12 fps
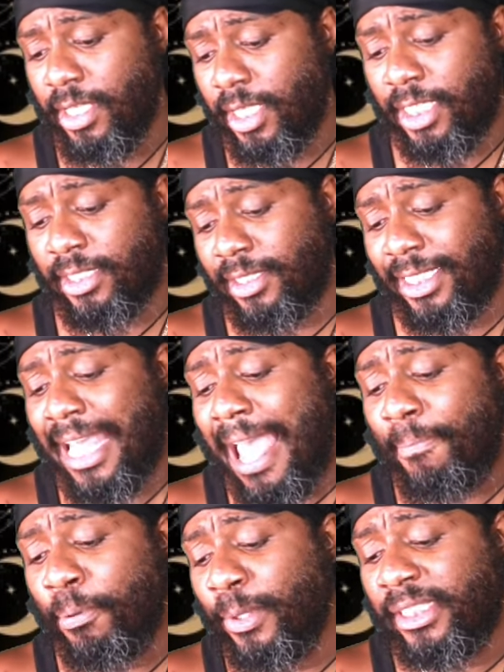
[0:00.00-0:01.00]
Because this
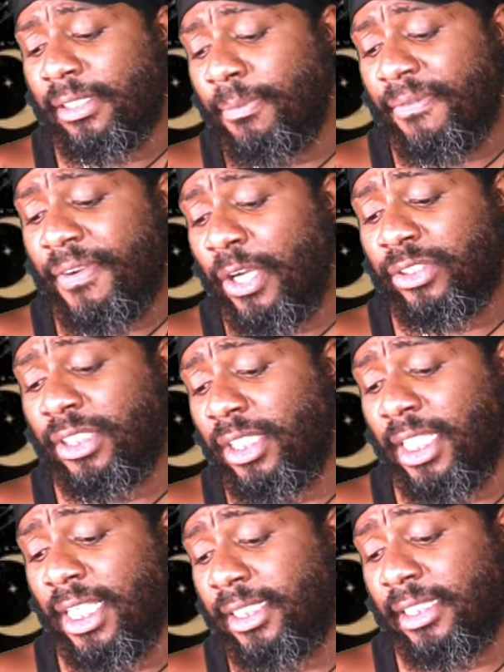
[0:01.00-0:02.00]
high priest in reverse
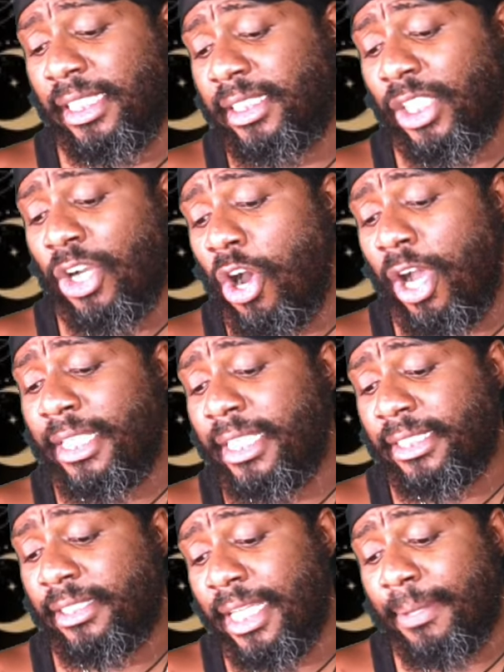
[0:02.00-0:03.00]
is a card
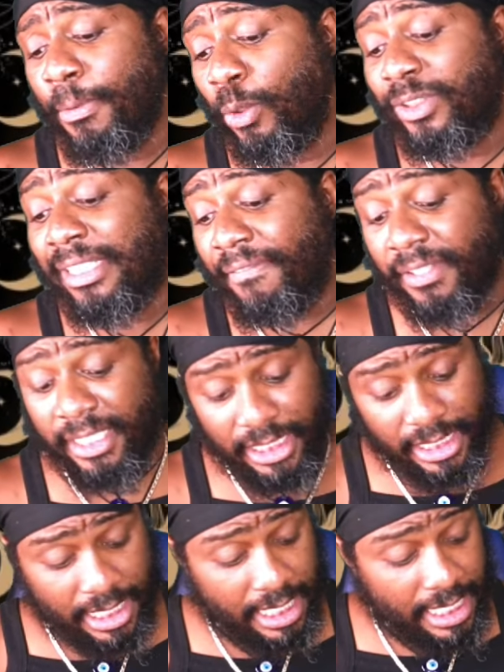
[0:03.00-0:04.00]
that most
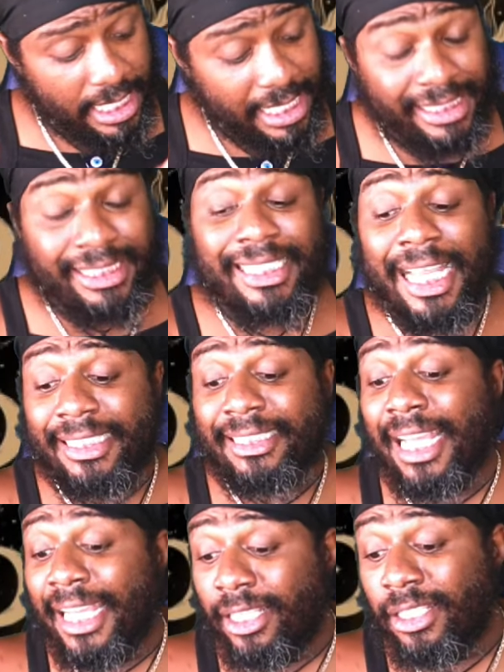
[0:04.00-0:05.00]
definitely states
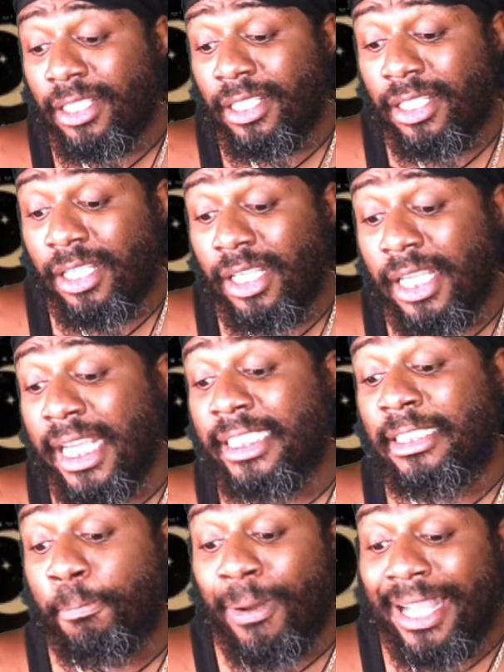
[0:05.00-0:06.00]
that
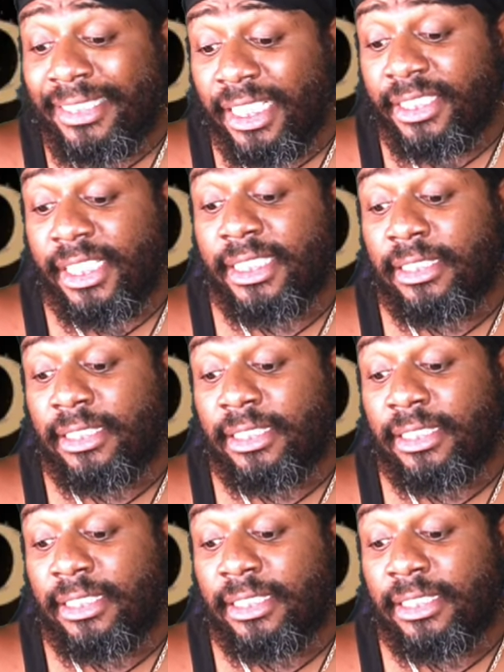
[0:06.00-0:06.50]
it's a practitioner.